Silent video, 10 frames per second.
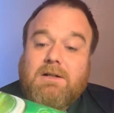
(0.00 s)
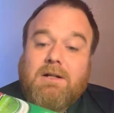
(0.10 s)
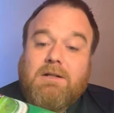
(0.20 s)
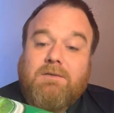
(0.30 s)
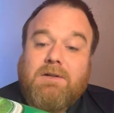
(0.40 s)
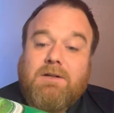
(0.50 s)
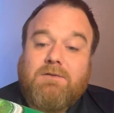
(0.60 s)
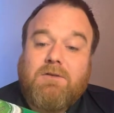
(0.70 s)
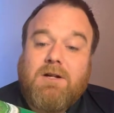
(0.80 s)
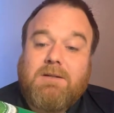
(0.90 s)
I don't think I've
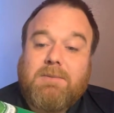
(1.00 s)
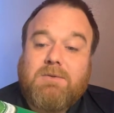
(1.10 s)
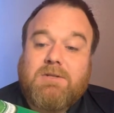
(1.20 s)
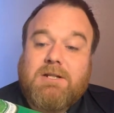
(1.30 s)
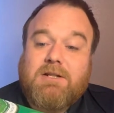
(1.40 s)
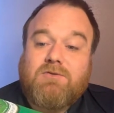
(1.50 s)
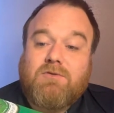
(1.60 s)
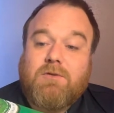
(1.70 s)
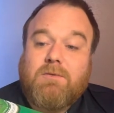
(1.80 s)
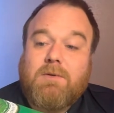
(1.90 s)
tried a Pilsner that
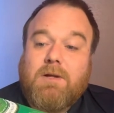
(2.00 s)
strong.